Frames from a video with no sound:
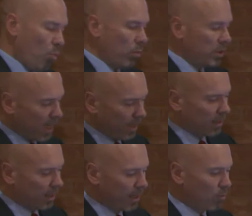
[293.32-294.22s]

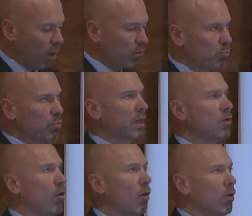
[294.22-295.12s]
technically what we
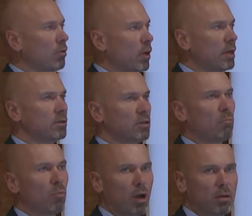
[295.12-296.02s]
call, when
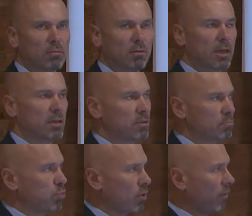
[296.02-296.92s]
someone is
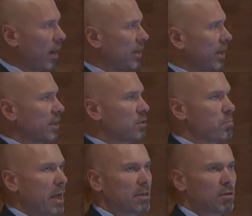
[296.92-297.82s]
providing a
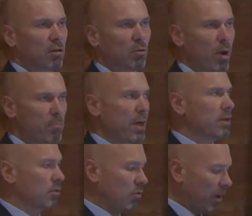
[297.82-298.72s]
space on the web
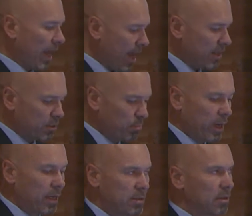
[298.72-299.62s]
page, it's called ad
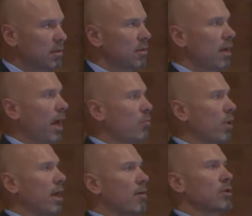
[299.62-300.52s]
space. And
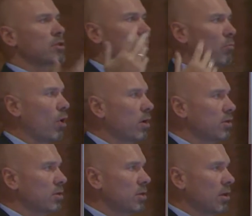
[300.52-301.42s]
whenever someone,
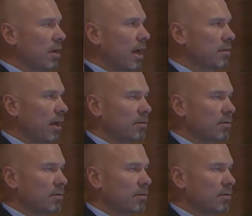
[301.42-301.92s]
as